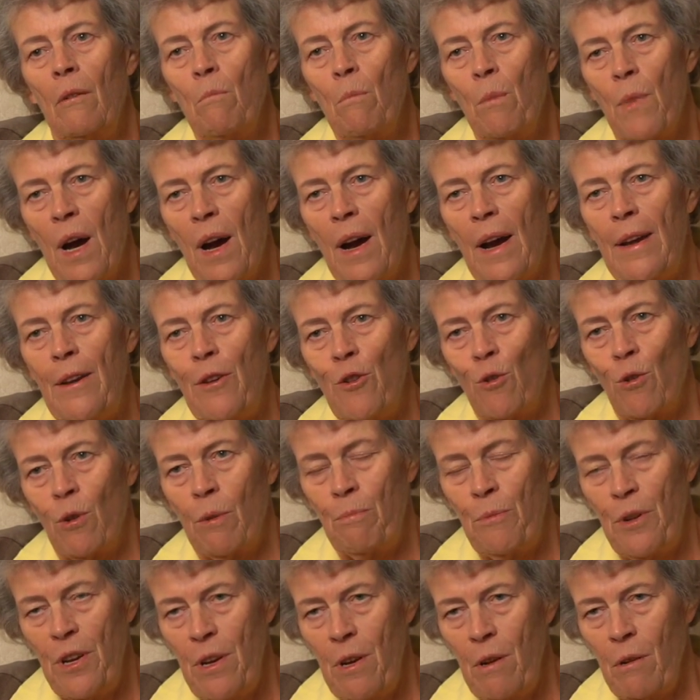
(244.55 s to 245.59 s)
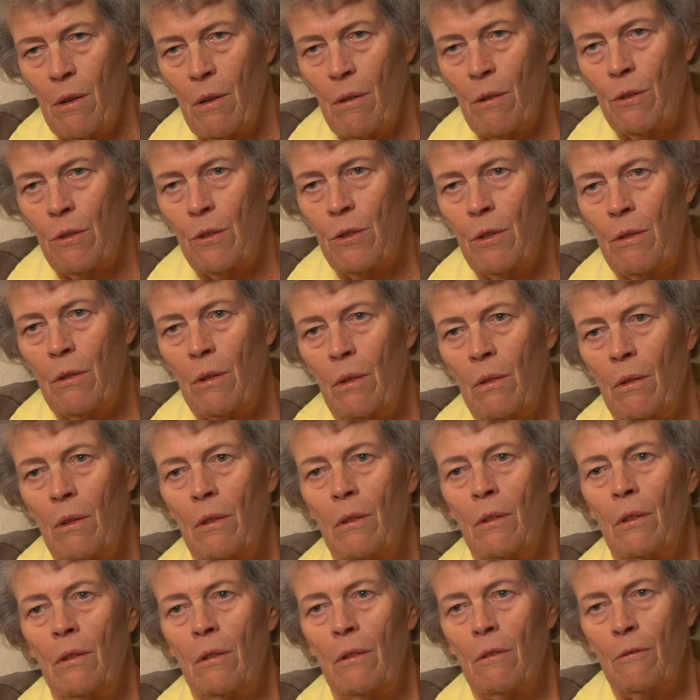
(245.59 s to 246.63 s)
by your peers
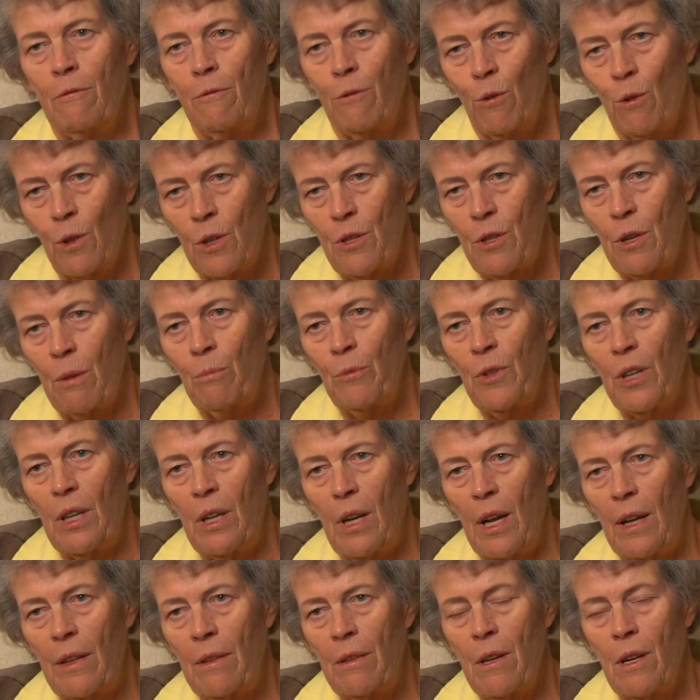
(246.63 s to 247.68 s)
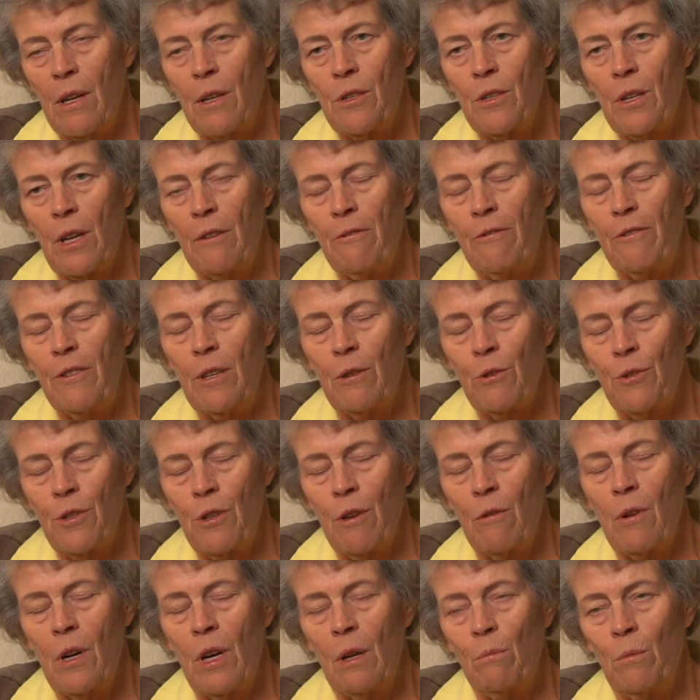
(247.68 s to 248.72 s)
for something like this, I feel
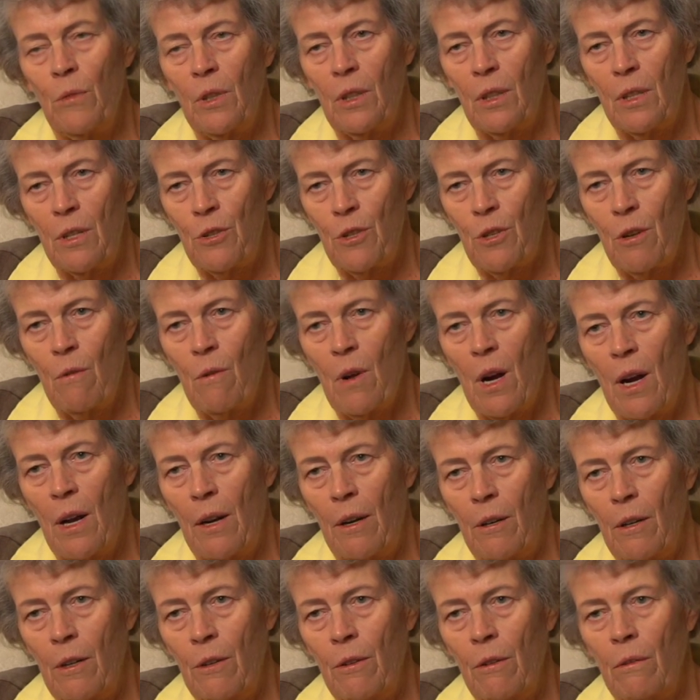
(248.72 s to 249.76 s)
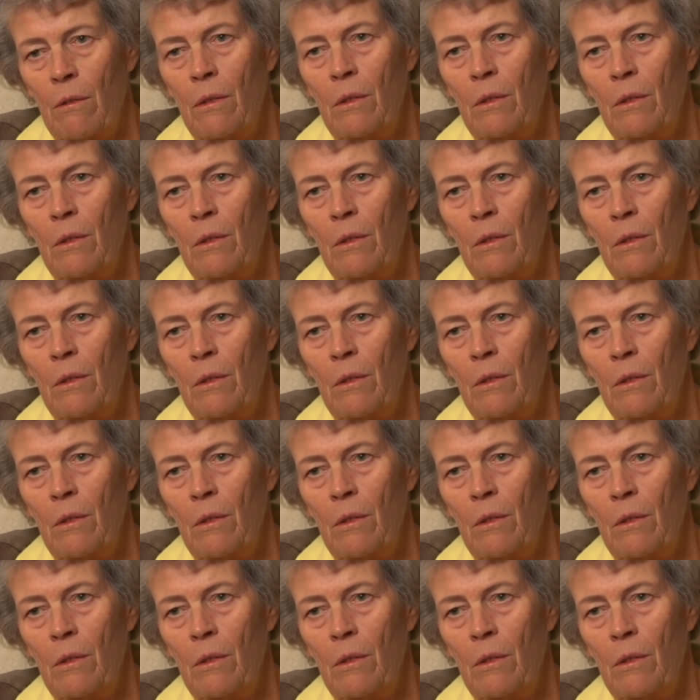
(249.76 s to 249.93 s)
so humble and so honored